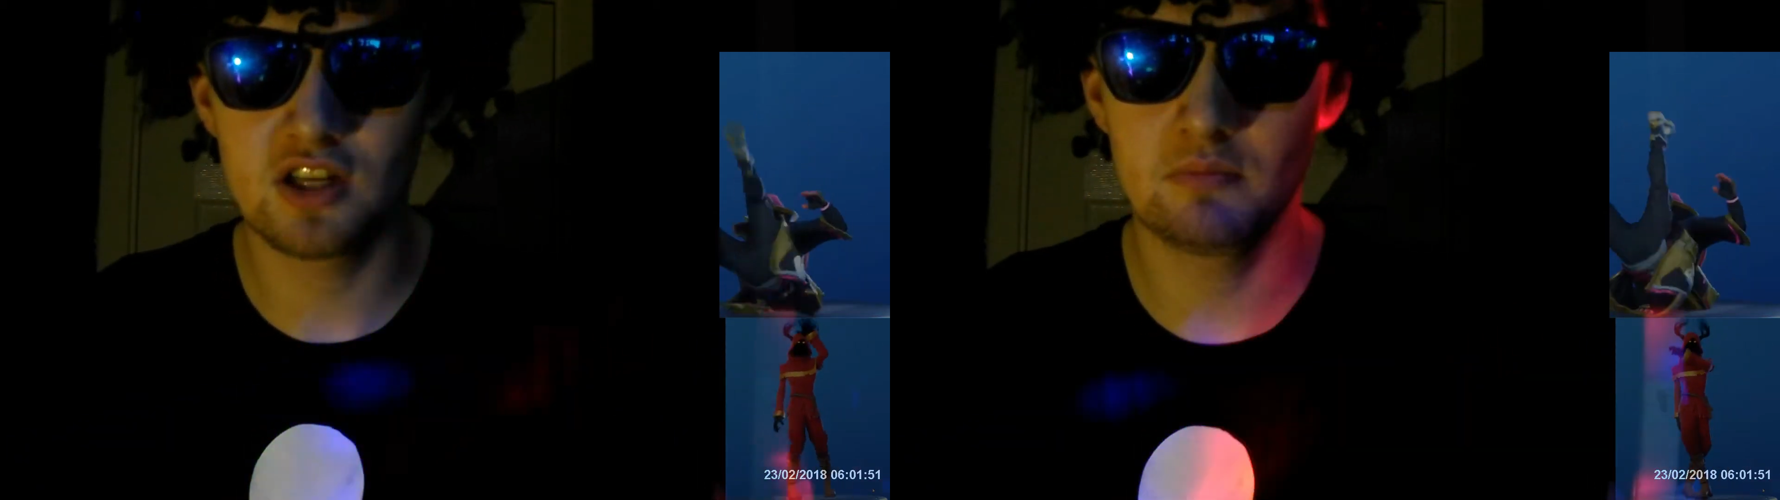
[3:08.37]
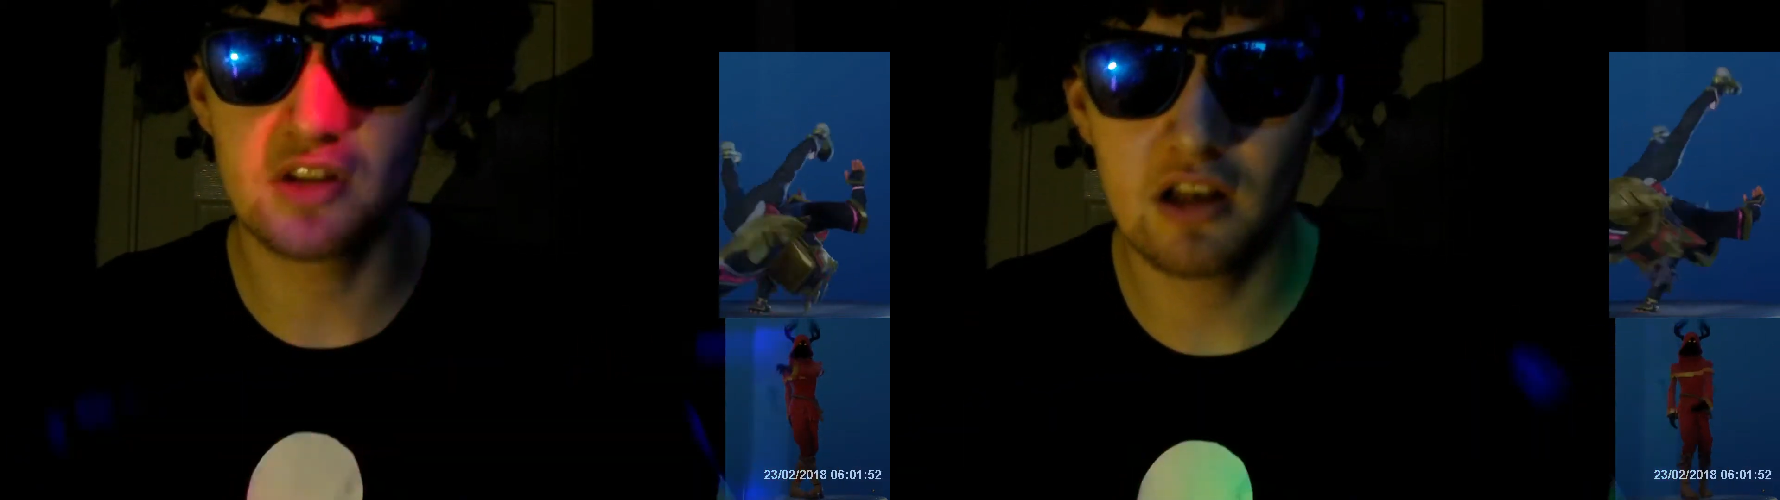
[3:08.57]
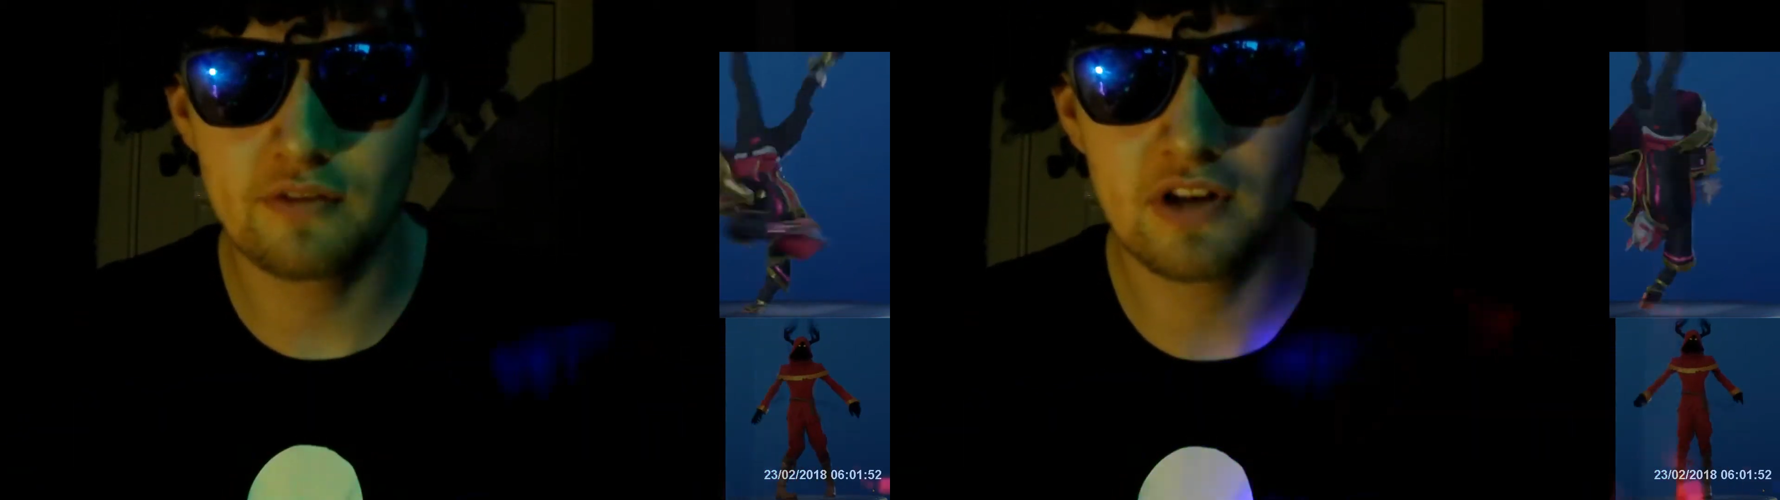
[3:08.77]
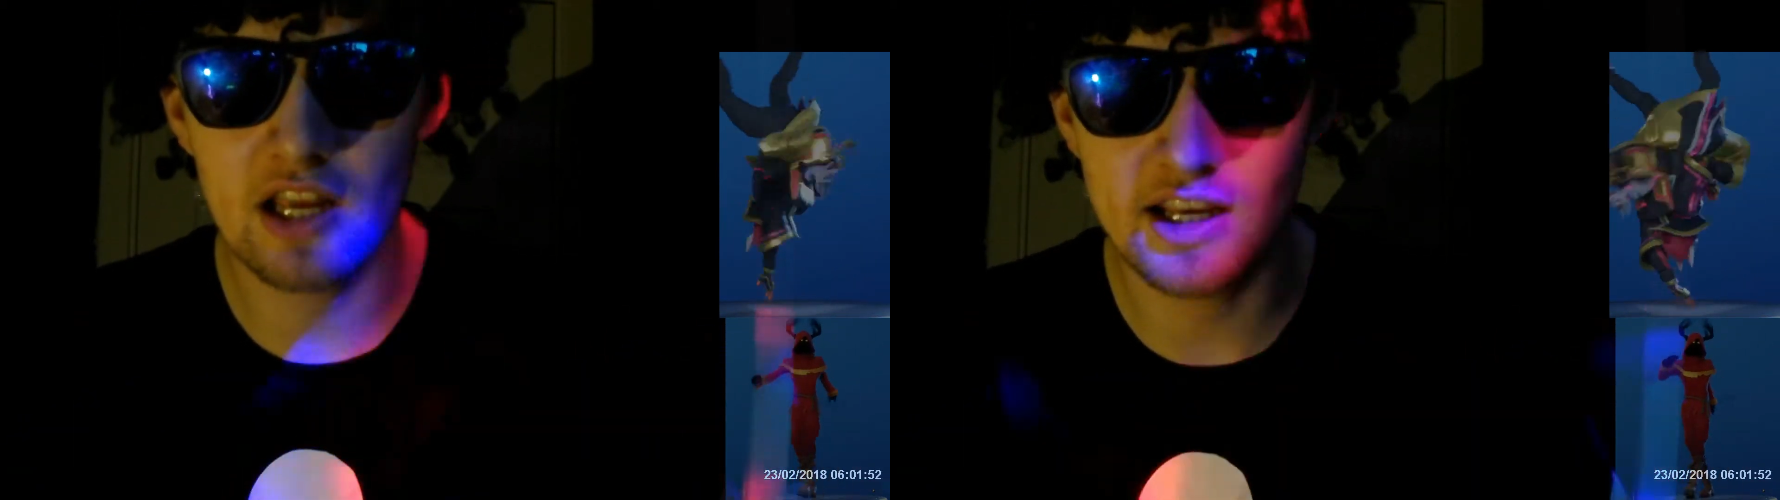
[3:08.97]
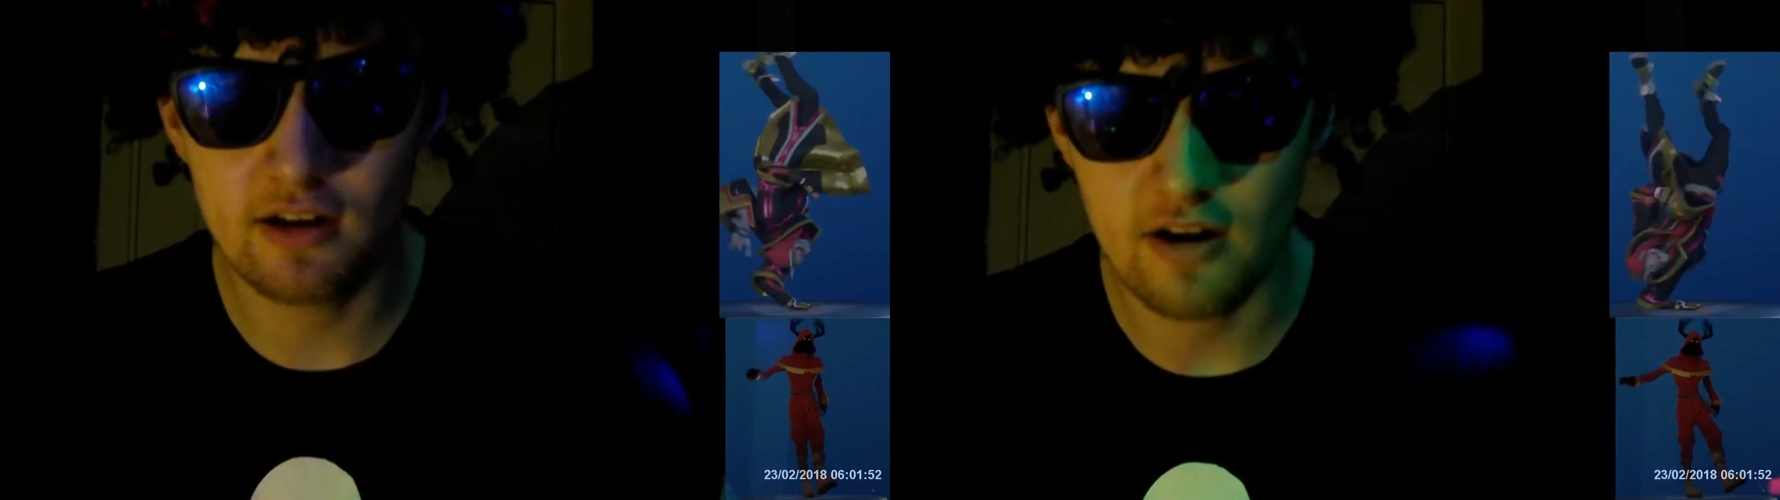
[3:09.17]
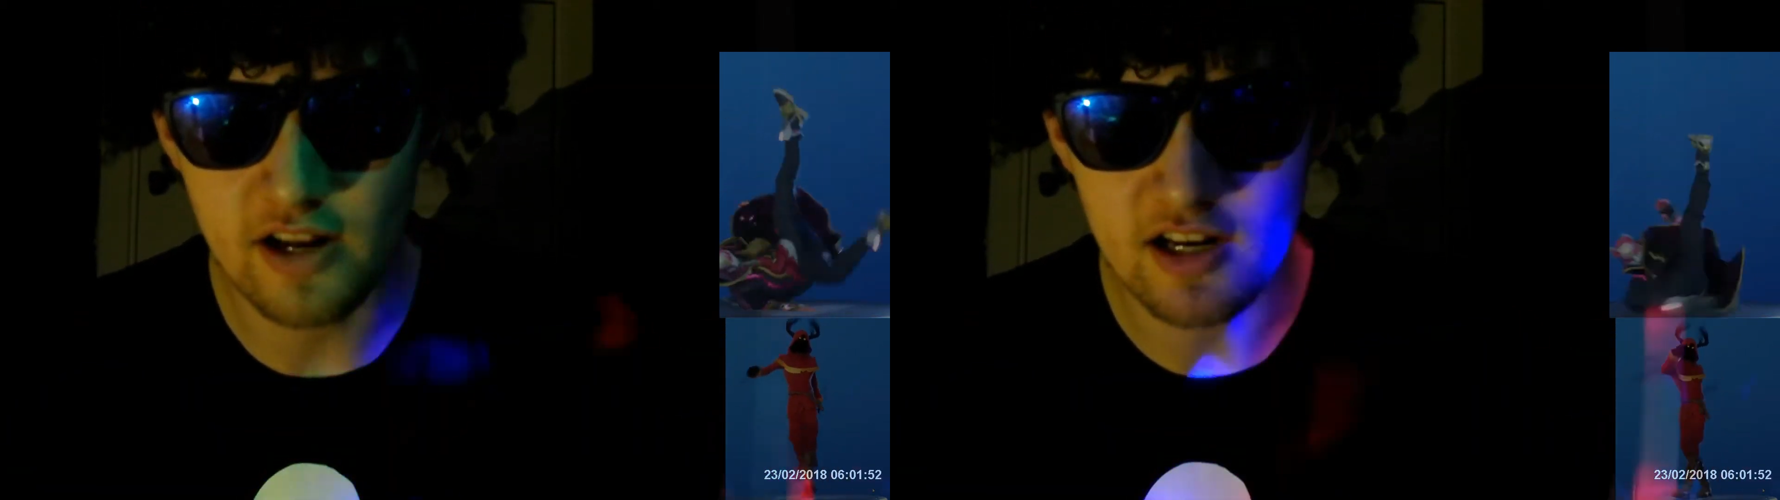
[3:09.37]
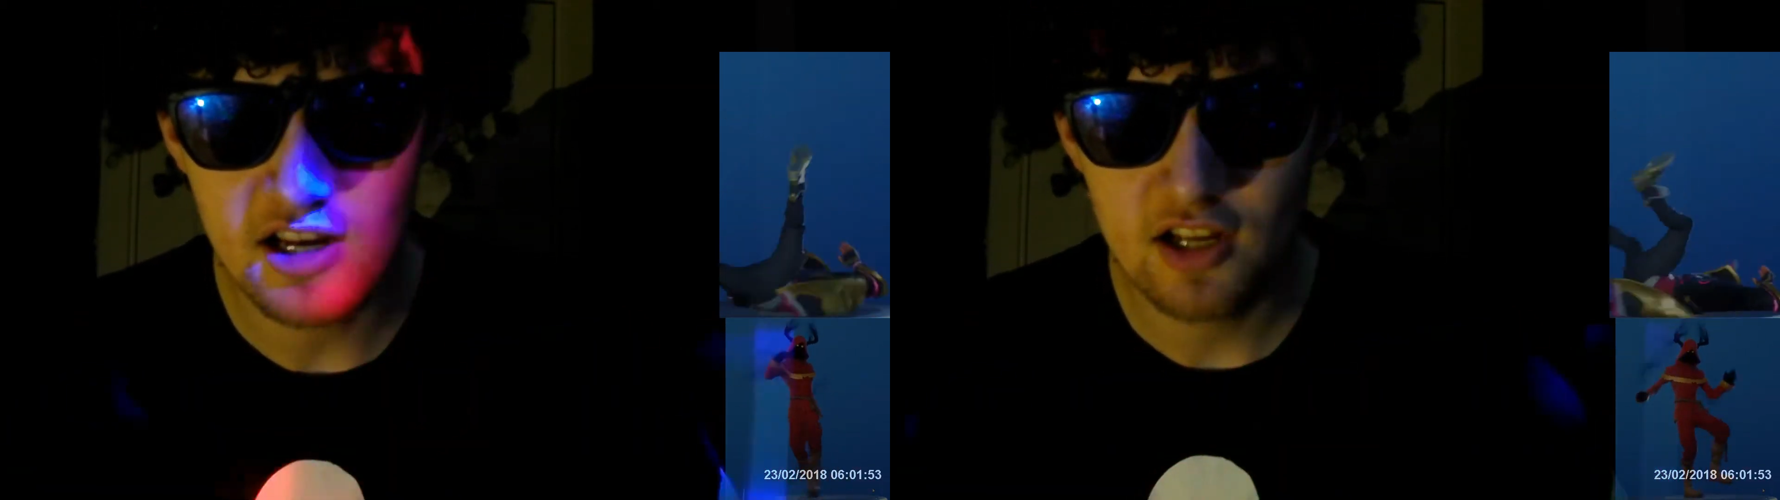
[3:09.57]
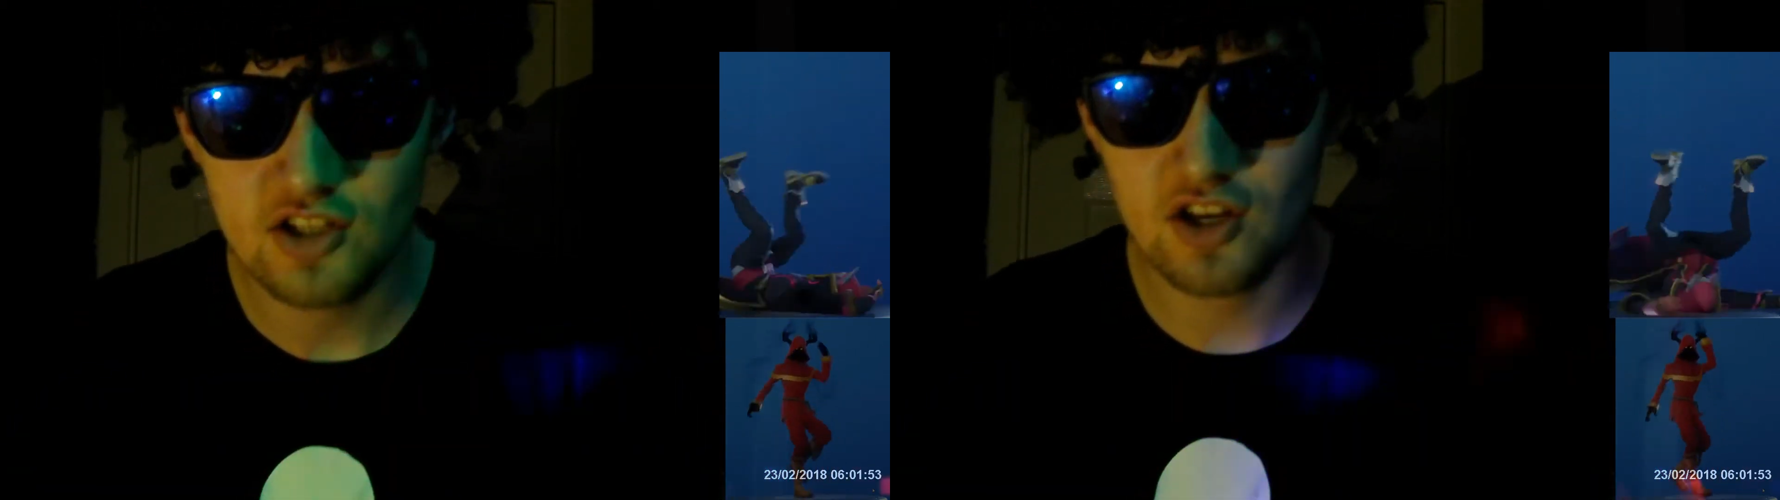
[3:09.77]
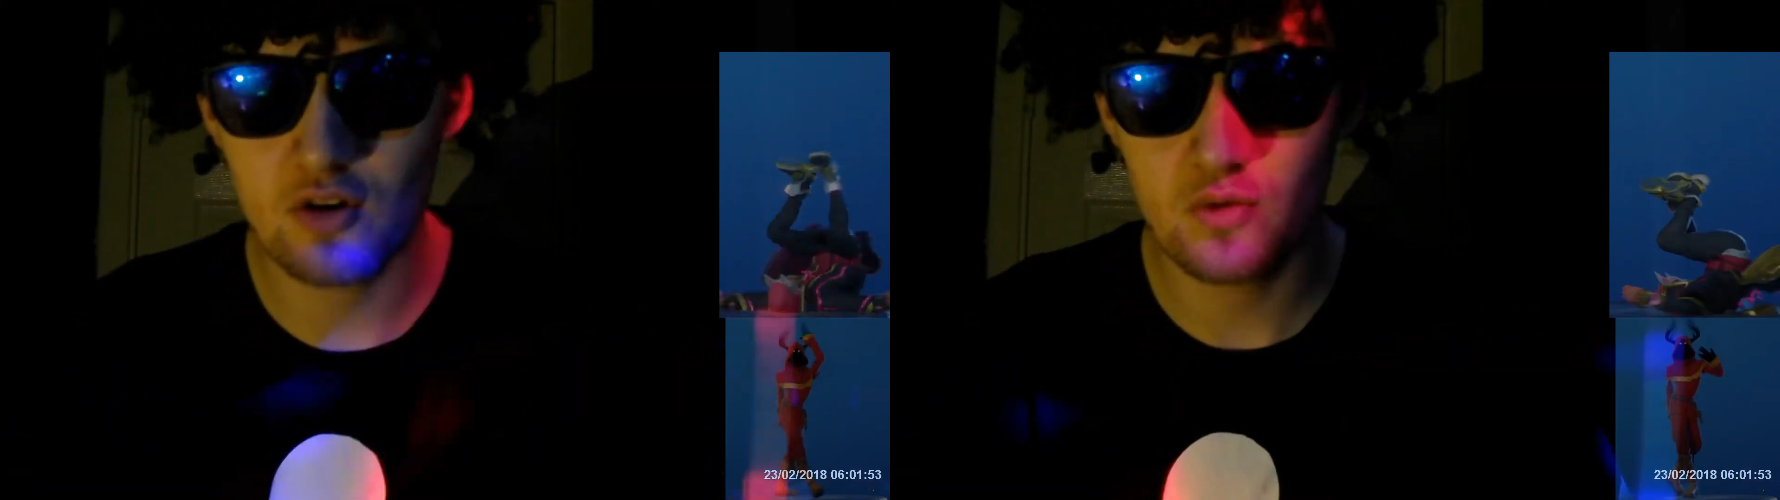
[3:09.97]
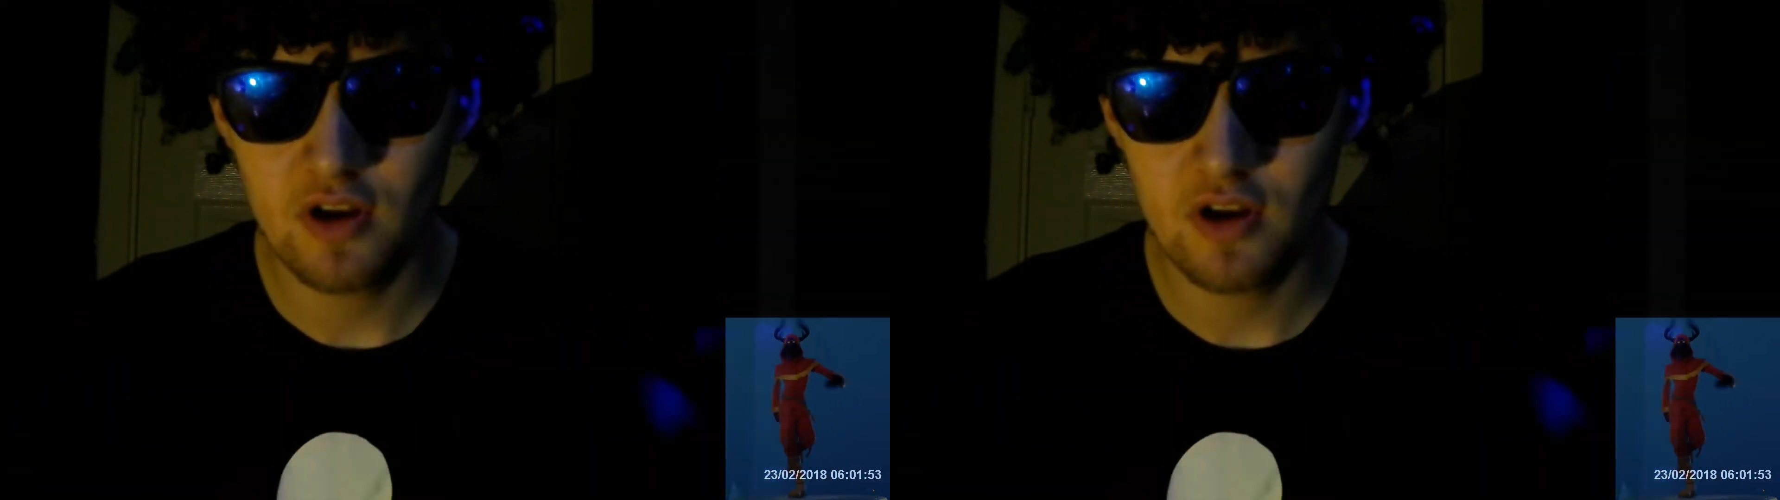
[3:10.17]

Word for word: to love clicking on it. So,